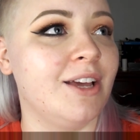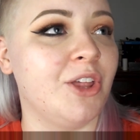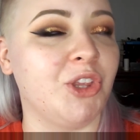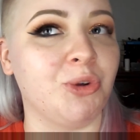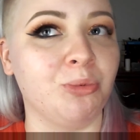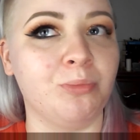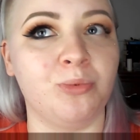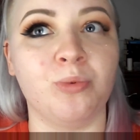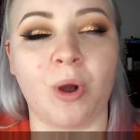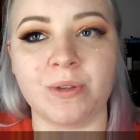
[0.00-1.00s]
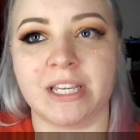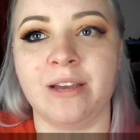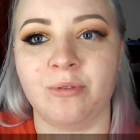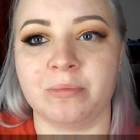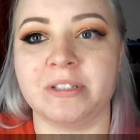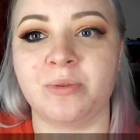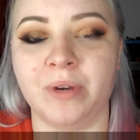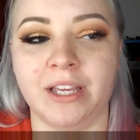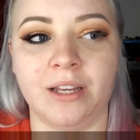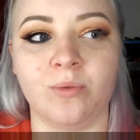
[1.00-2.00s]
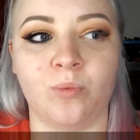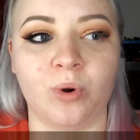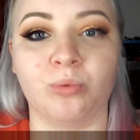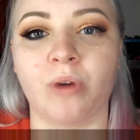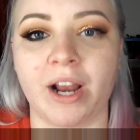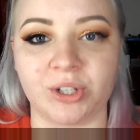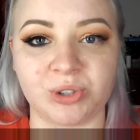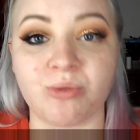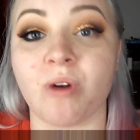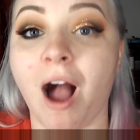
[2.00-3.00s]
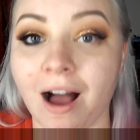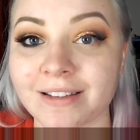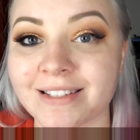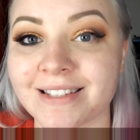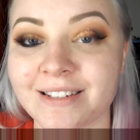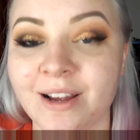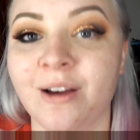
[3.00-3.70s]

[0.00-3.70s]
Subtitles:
like the roads that he were between were right across